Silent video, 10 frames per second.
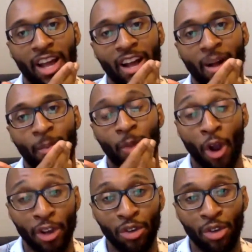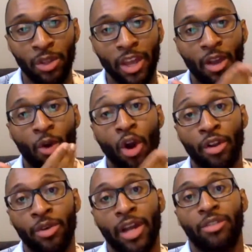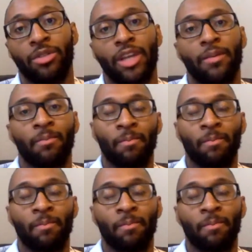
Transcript: Are you doing that, or are you not doing that?